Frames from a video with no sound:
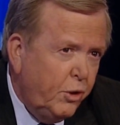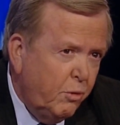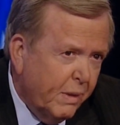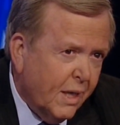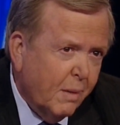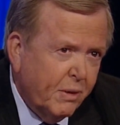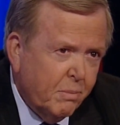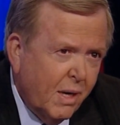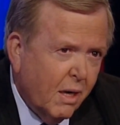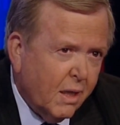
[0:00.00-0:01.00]
When you become an
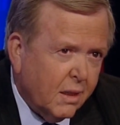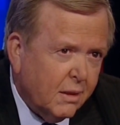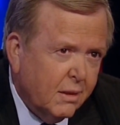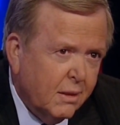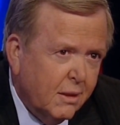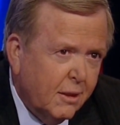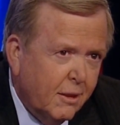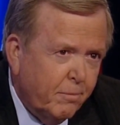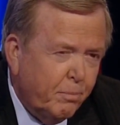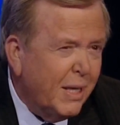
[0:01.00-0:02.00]
American,
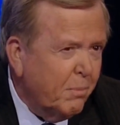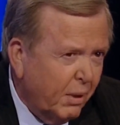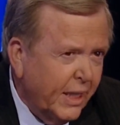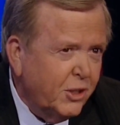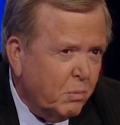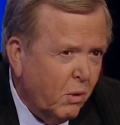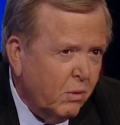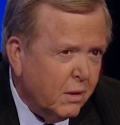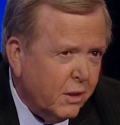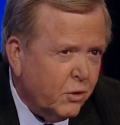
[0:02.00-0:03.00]
being plain
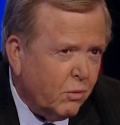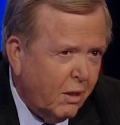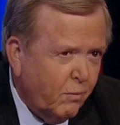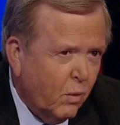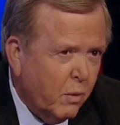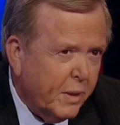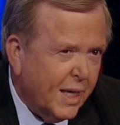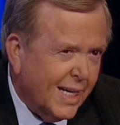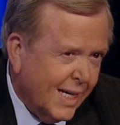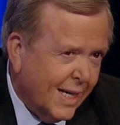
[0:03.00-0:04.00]
spoken and
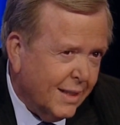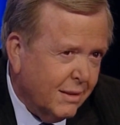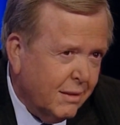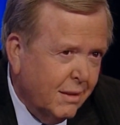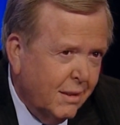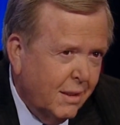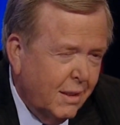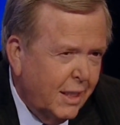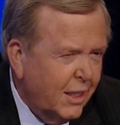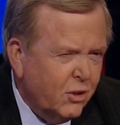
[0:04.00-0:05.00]
straightforward and honest
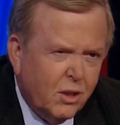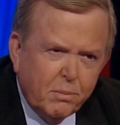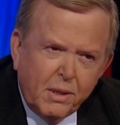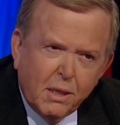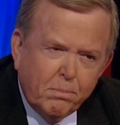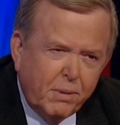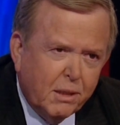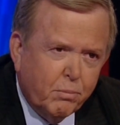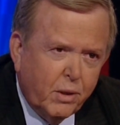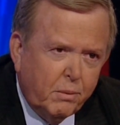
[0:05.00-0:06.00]
is going to be a
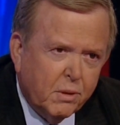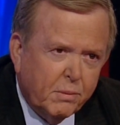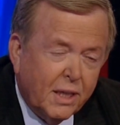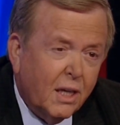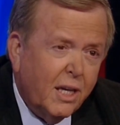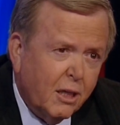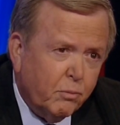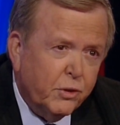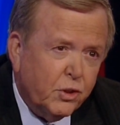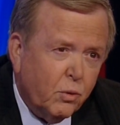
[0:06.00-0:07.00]
big premium, and it'll
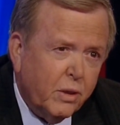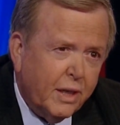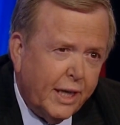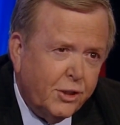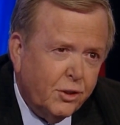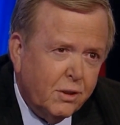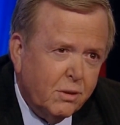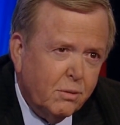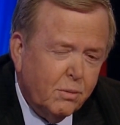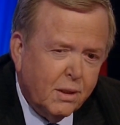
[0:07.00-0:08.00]
help restore the nation
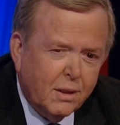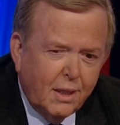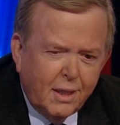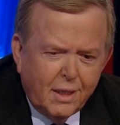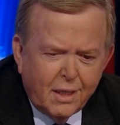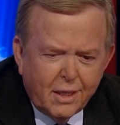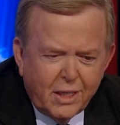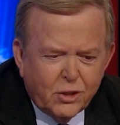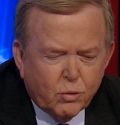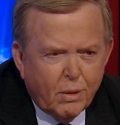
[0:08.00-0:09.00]
to
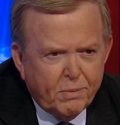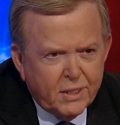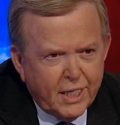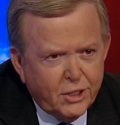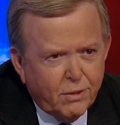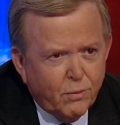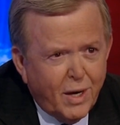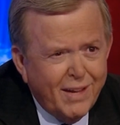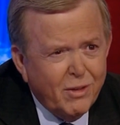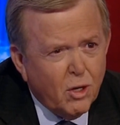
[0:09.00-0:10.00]
its reputation
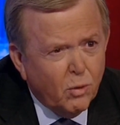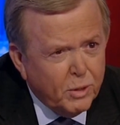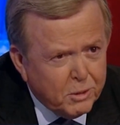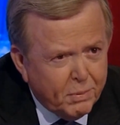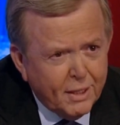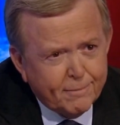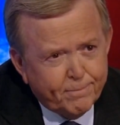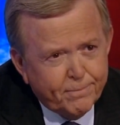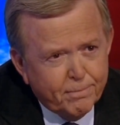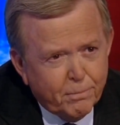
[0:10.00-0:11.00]
for having always been
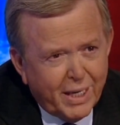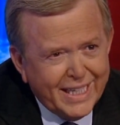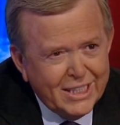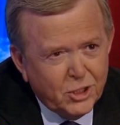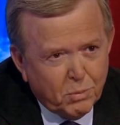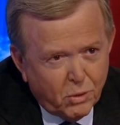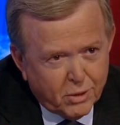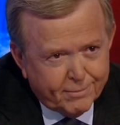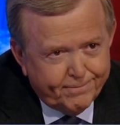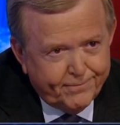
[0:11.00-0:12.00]
plain
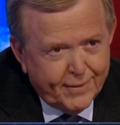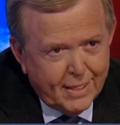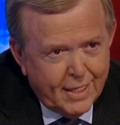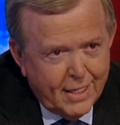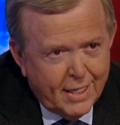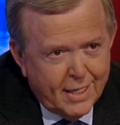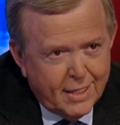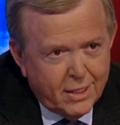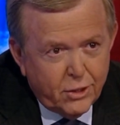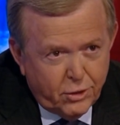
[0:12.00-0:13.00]
spoken.
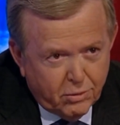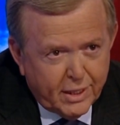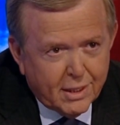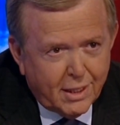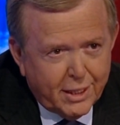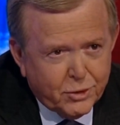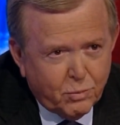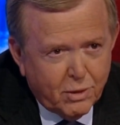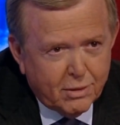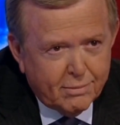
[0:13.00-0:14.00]
You get the last
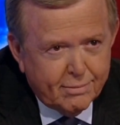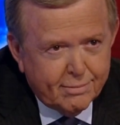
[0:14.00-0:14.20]
word.